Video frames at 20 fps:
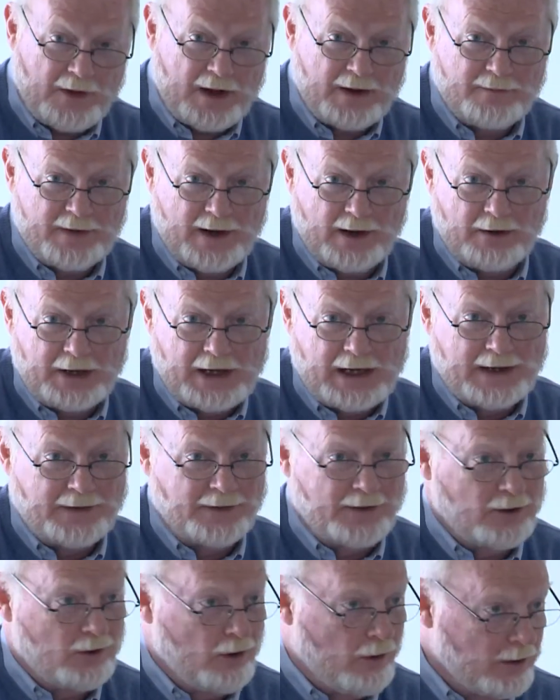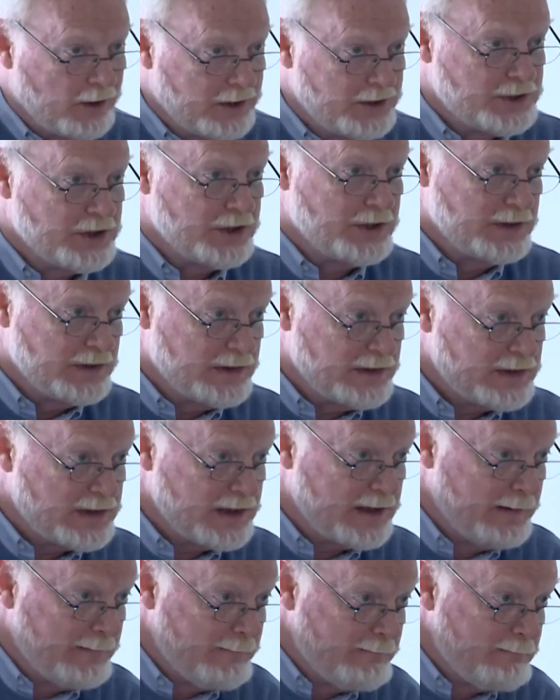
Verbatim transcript: they vary in their origins,